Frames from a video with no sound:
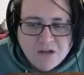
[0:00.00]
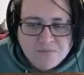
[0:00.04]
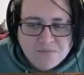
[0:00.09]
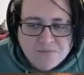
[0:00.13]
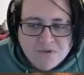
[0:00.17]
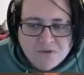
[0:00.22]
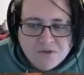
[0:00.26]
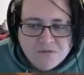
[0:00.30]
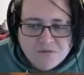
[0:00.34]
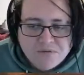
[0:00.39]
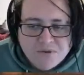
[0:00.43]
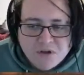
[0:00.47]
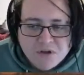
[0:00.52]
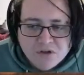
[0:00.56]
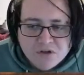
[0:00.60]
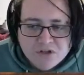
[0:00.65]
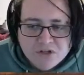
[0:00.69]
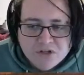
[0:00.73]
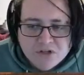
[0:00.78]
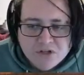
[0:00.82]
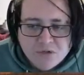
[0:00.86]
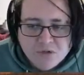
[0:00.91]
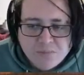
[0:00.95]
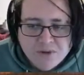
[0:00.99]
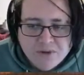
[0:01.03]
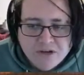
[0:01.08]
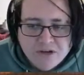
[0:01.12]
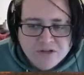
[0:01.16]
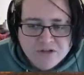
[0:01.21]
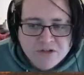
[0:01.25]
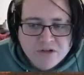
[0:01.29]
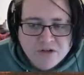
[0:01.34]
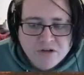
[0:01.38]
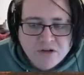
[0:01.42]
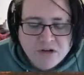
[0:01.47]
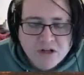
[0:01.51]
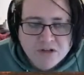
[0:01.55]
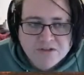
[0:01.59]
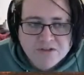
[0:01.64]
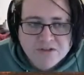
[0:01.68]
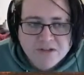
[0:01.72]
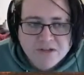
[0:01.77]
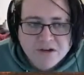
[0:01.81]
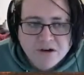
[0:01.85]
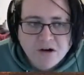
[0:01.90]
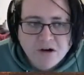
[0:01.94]
If you launch your torpedoes too close,
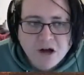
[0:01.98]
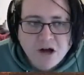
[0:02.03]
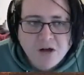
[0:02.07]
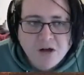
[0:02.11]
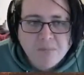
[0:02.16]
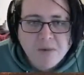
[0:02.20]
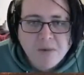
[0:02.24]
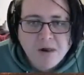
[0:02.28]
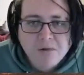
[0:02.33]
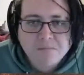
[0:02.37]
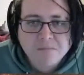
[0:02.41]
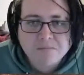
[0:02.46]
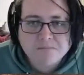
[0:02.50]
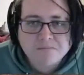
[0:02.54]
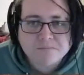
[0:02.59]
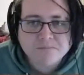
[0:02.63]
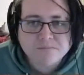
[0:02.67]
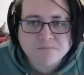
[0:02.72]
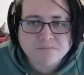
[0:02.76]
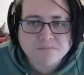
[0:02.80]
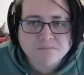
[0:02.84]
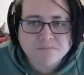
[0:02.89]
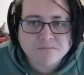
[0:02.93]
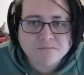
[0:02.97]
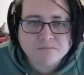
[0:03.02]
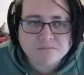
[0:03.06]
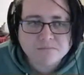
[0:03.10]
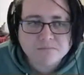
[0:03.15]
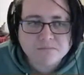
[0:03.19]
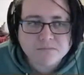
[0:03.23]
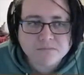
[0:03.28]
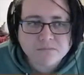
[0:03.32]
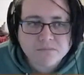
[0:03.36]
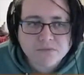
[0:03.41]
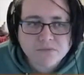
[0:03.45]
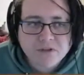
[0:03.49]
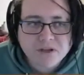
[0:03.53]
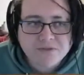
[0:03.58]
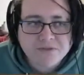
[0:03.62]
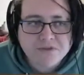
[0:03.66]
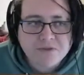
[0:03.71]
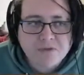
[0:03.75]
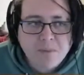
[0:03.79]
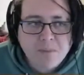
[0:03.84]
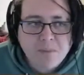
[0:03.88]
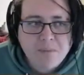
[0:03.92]
they don't arm. You have
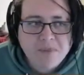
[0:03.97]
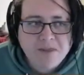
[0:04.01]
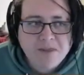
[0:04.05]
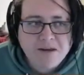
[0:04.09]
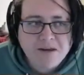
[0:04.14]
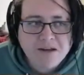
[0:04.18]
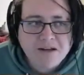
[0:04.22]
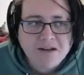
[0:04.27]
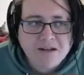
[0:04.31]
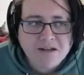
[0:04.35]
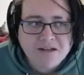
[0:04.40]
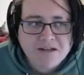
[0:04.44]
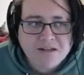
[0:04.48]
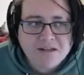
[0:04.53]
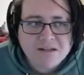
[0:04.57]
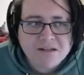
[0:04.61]
to remember they need at least